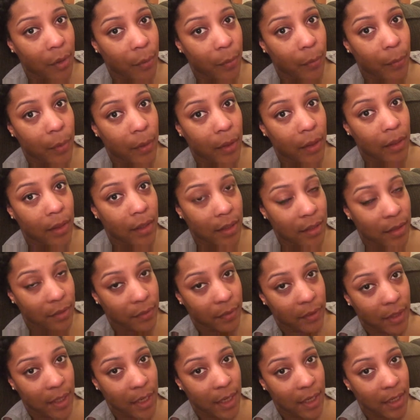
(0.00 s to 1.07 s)
with this
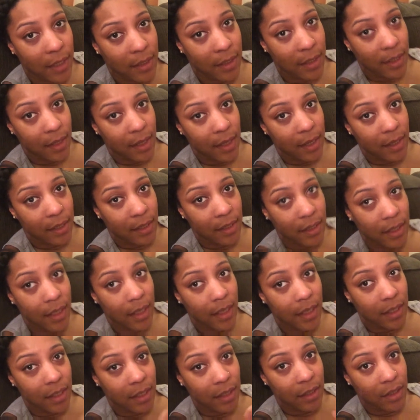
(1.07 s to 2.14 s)
related to this, she
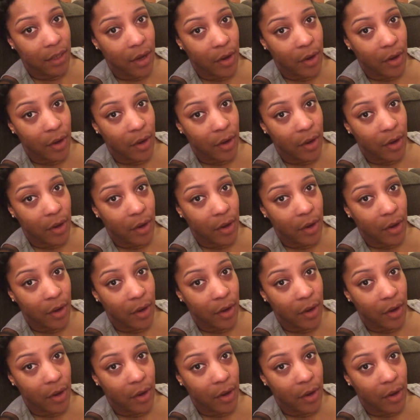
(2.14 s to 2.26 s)
can just